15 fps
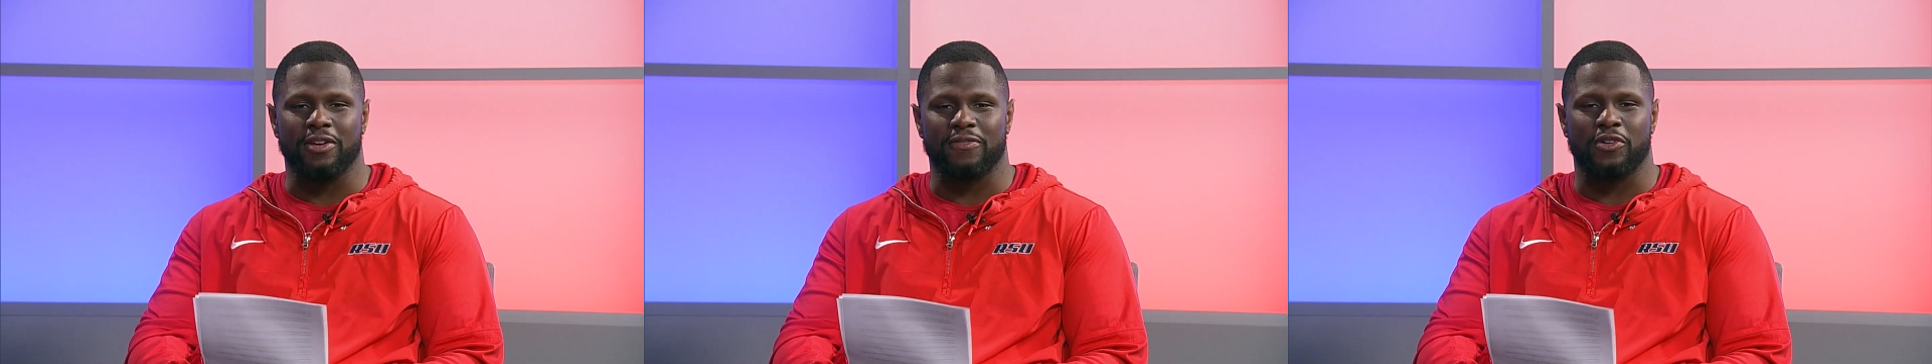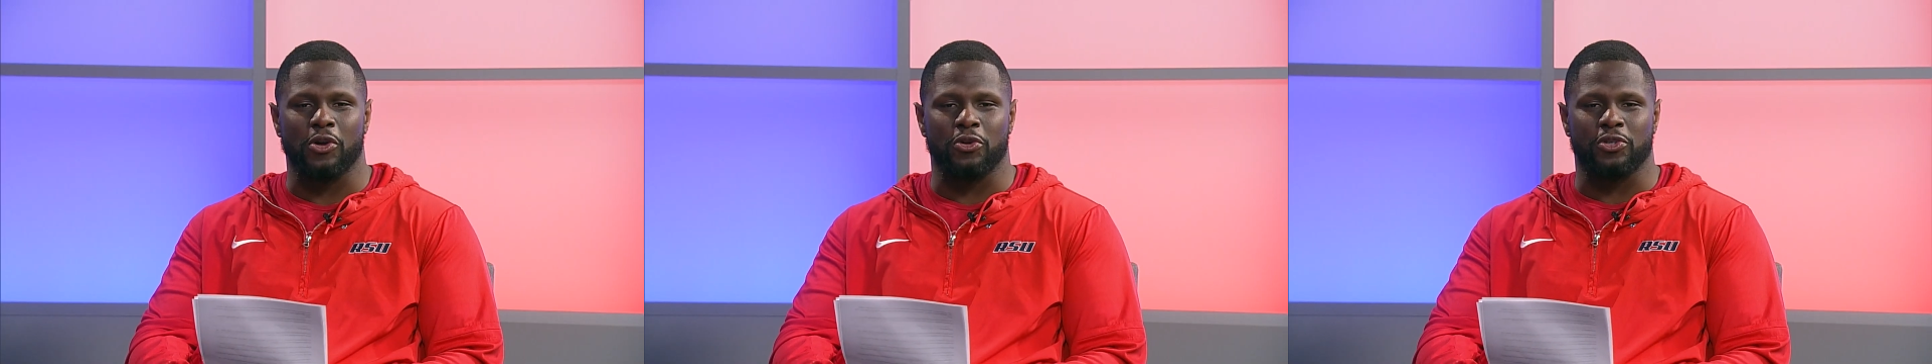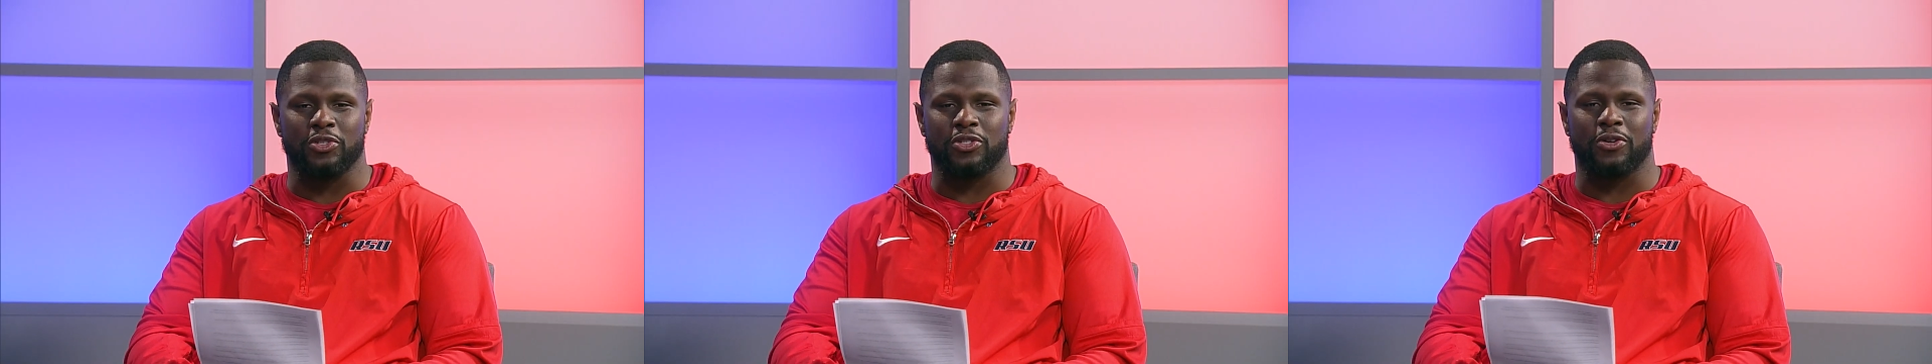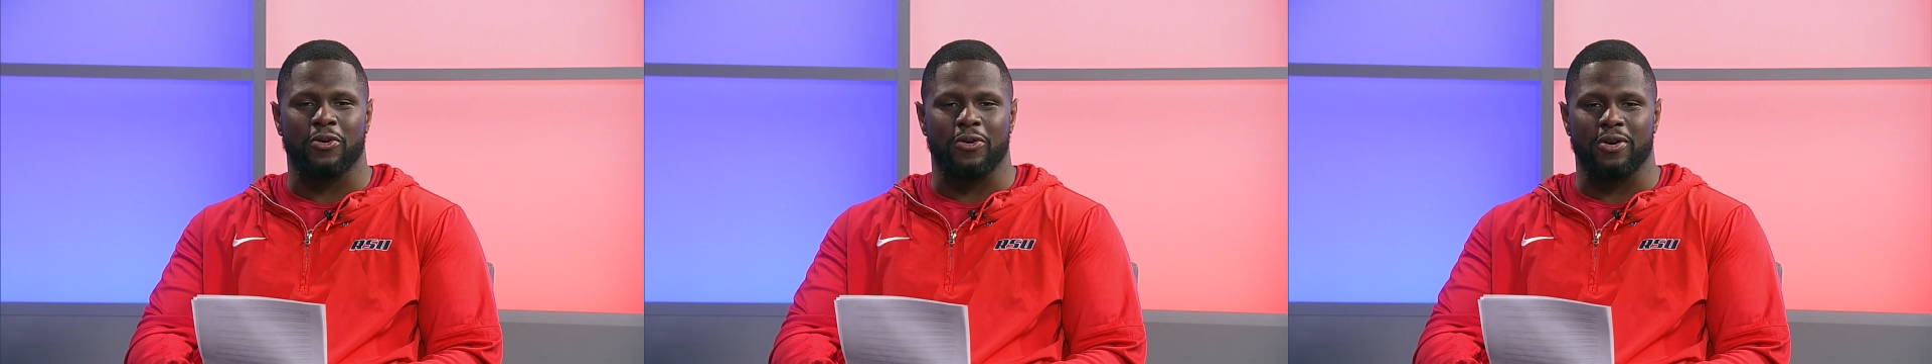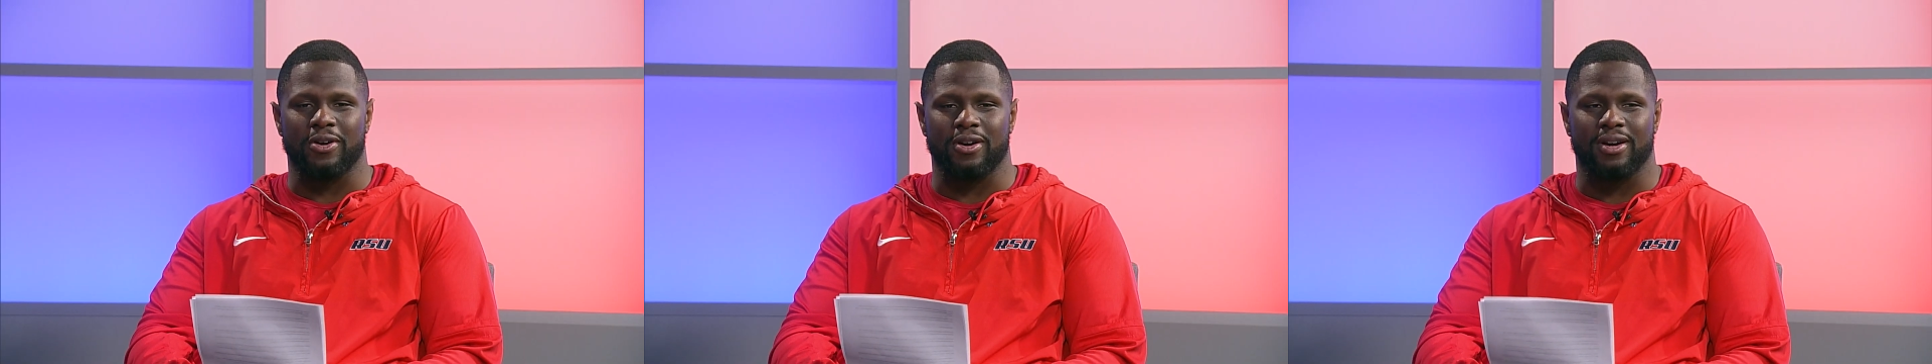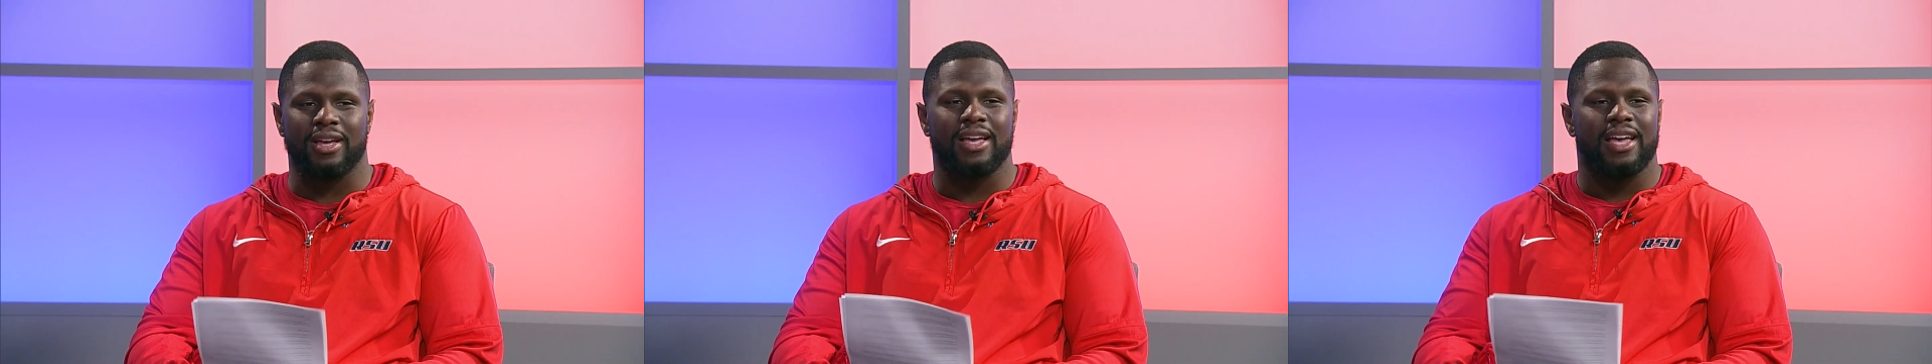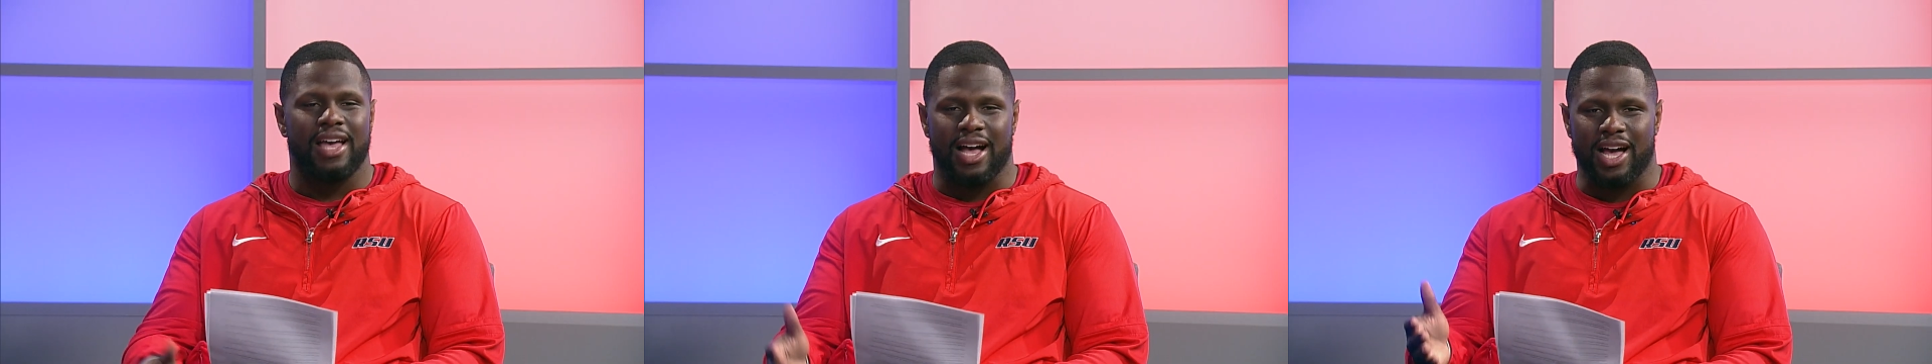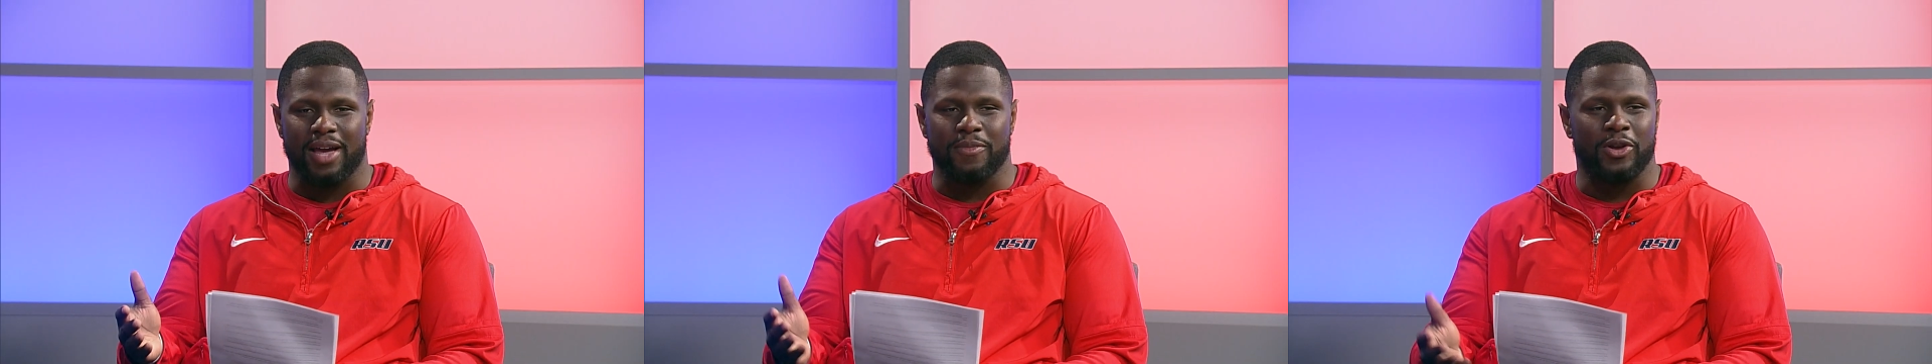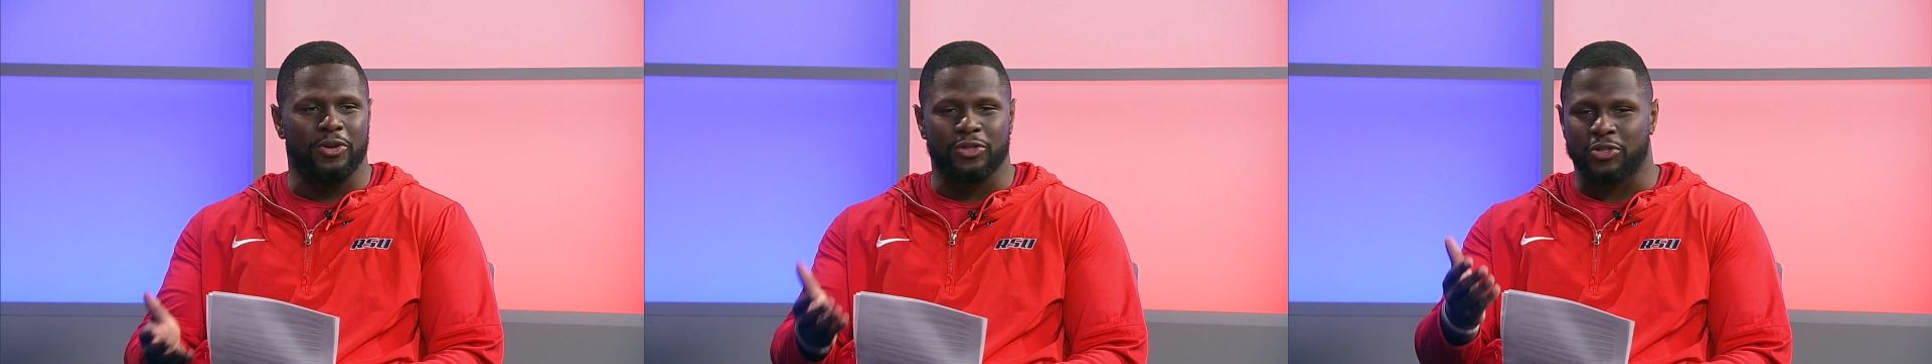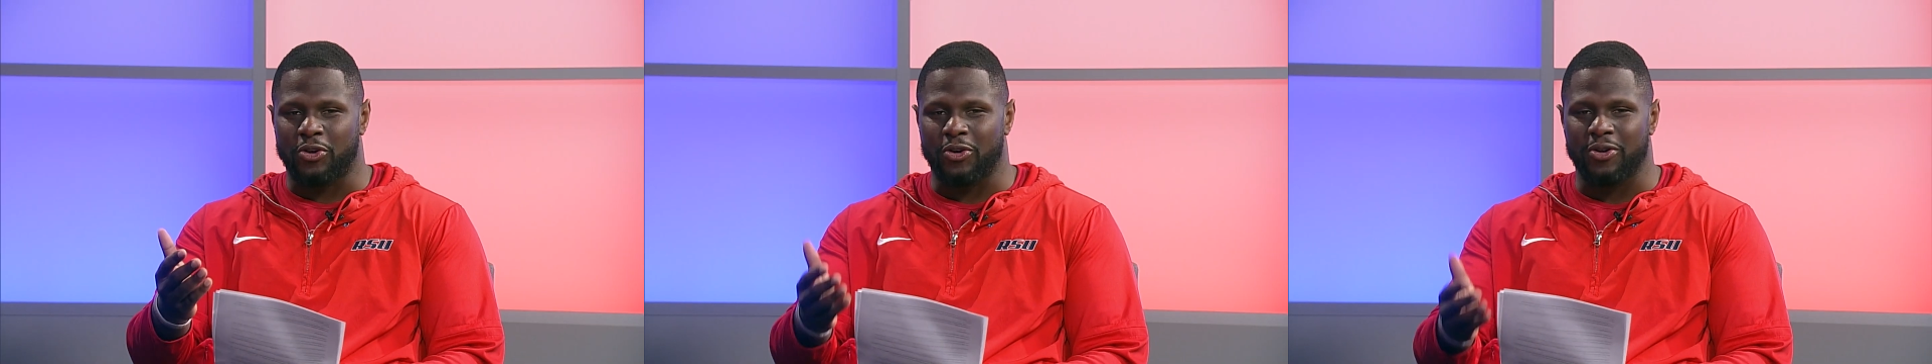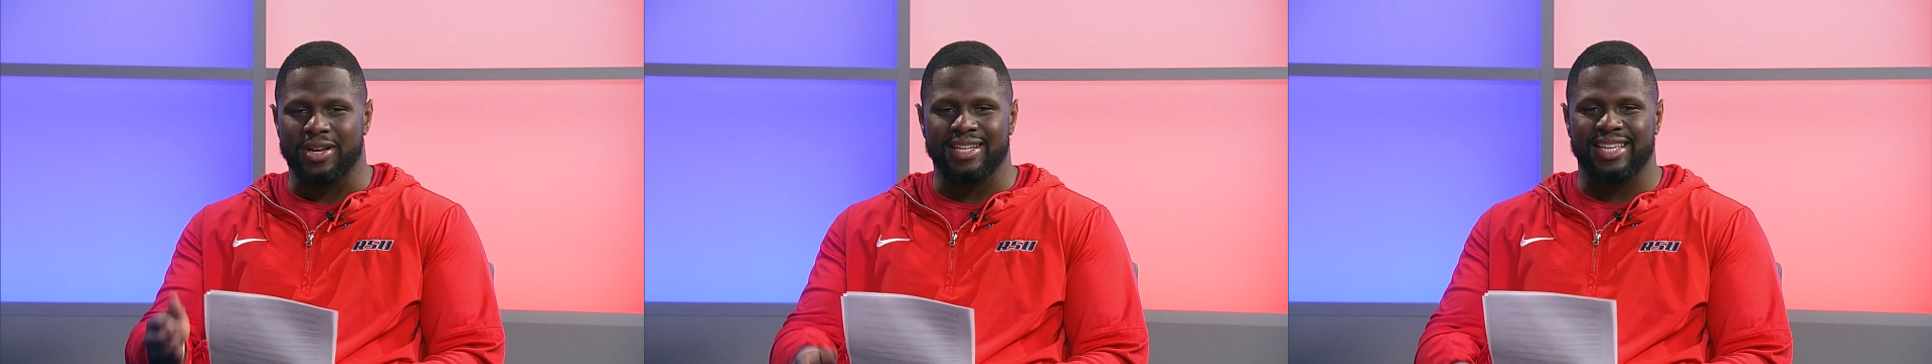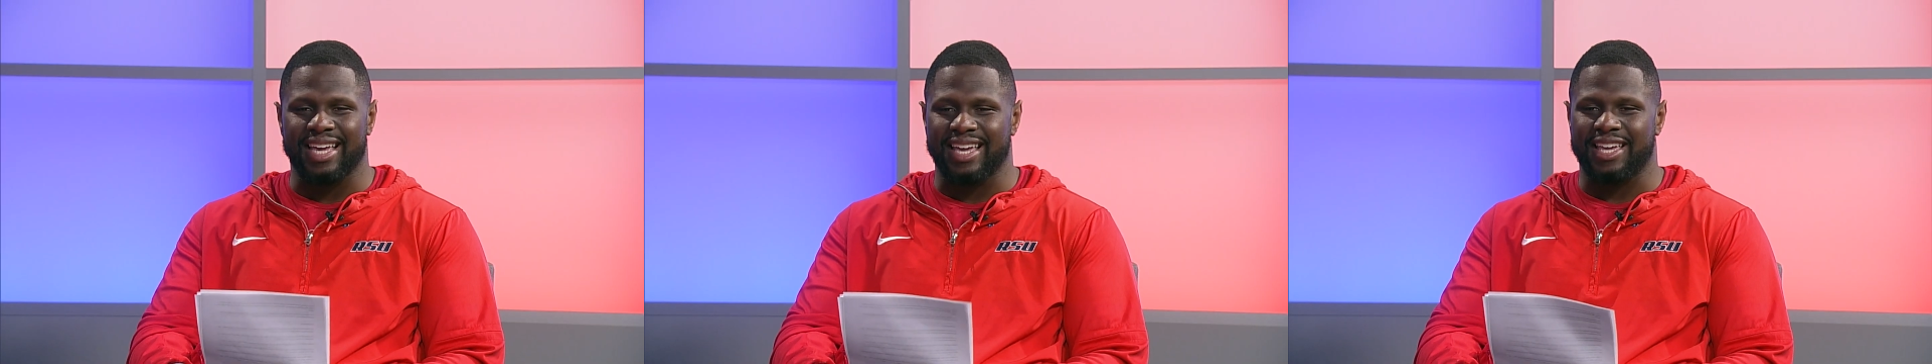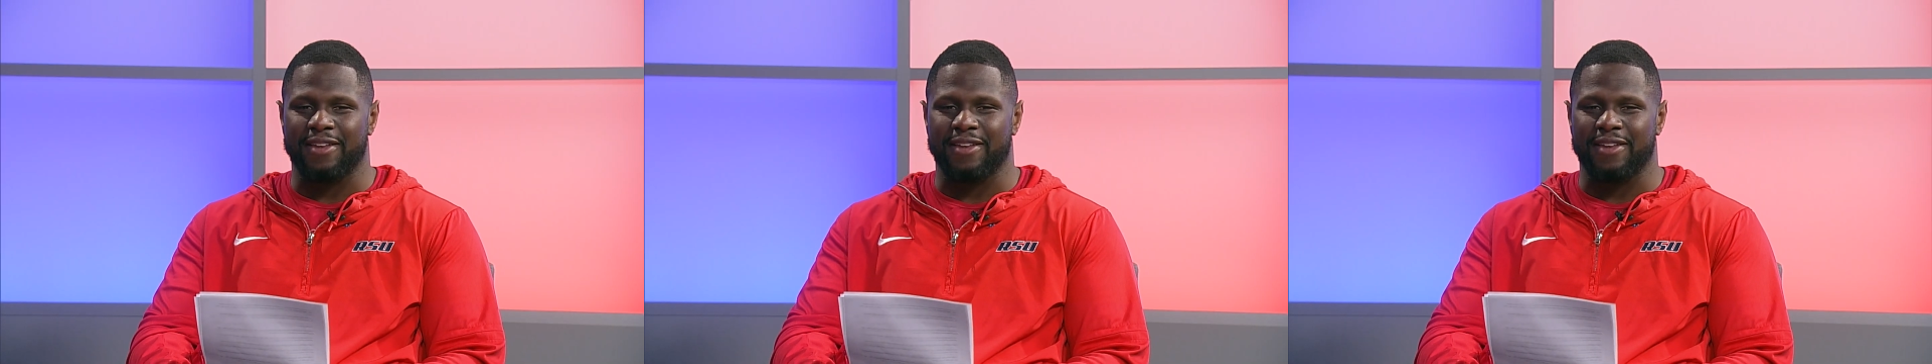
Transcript: of Coach's Corner, I'm your host, Corey King,